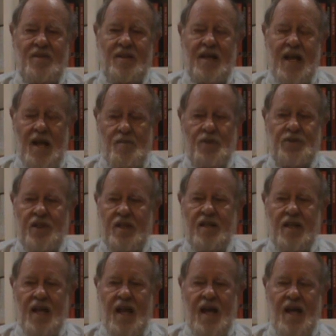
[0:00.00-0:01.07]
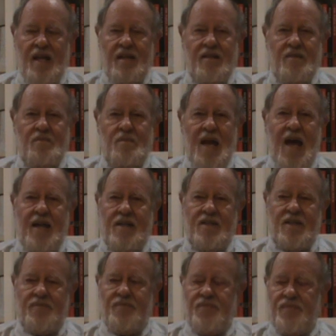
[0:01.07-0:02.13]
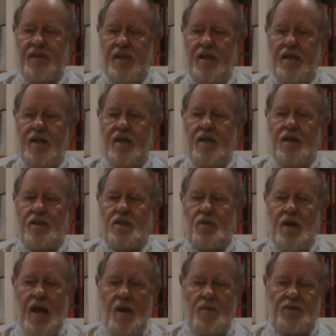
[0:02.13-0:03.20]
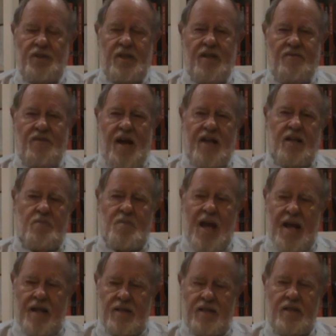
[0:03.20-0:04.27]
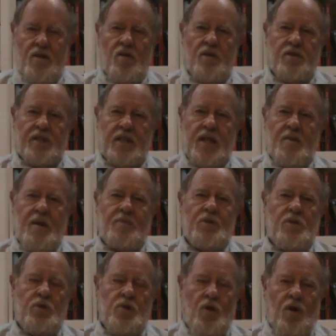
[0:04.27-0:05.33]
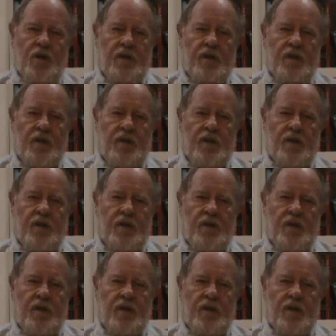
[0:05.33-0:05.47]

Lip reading: Hamilton and Madison. So Hamilton invited Madison to come up to New York